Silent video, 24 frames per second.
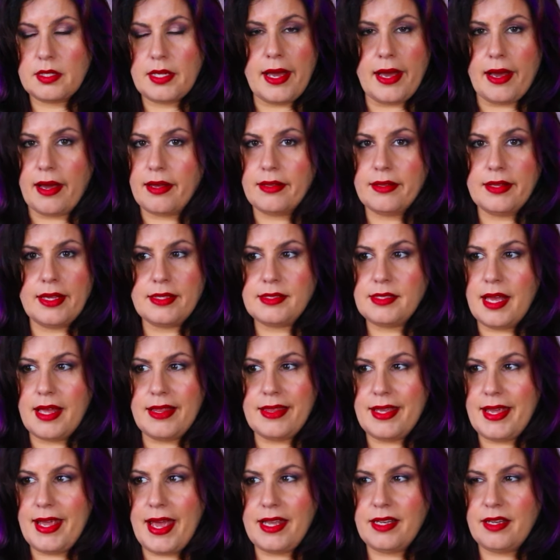Yeah, that's not
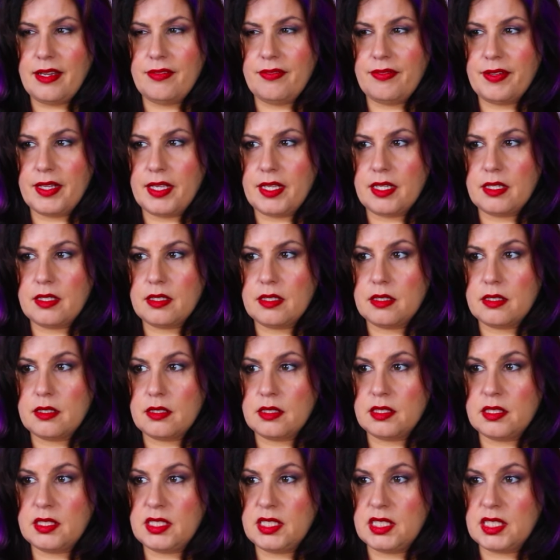the end of it.
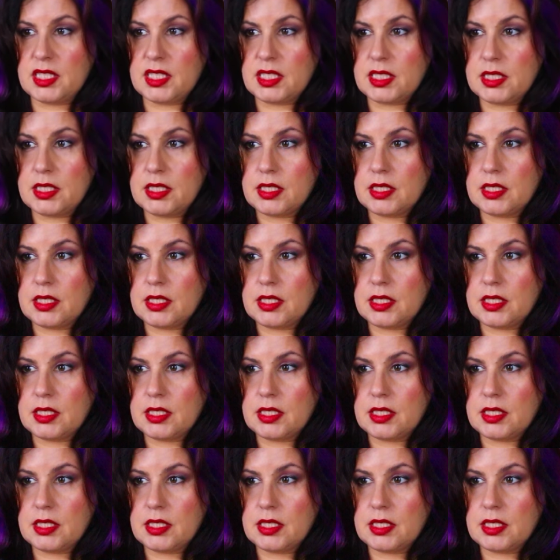Ugh.